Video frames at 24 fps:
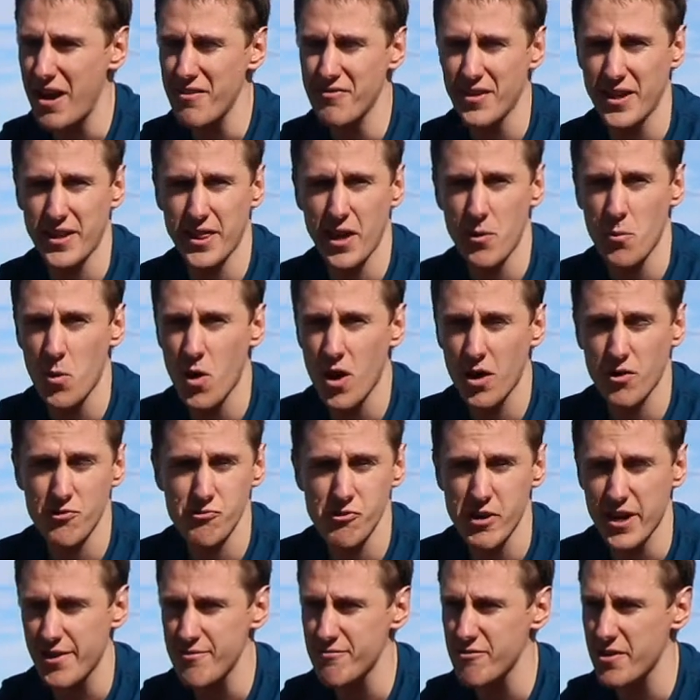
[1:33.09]
I think they work
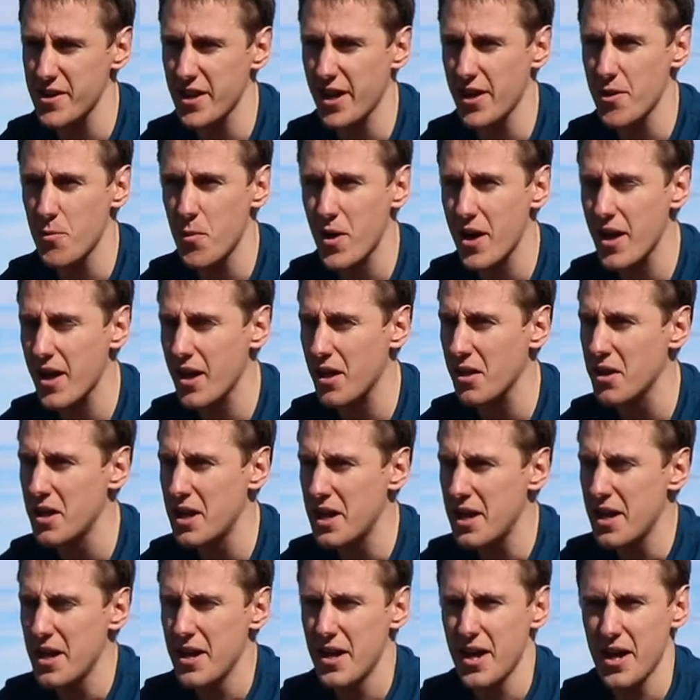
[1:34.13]
really really well
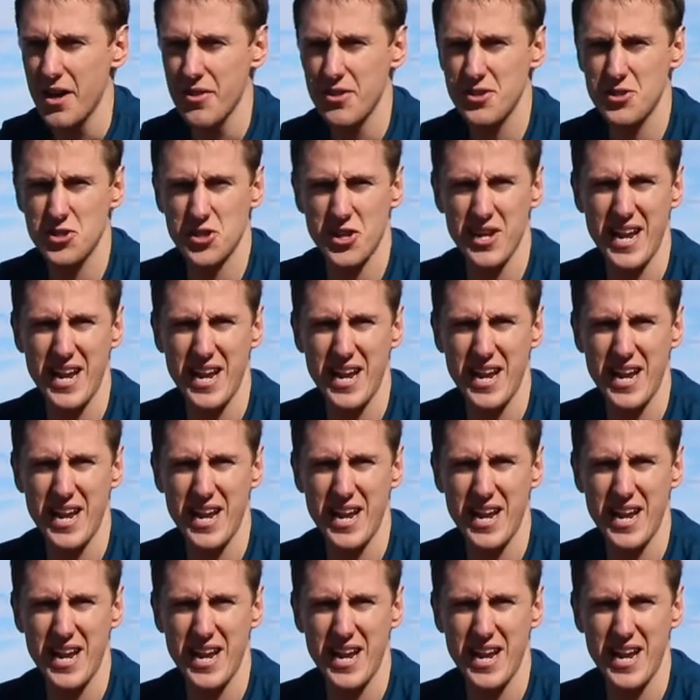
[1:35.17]
uh,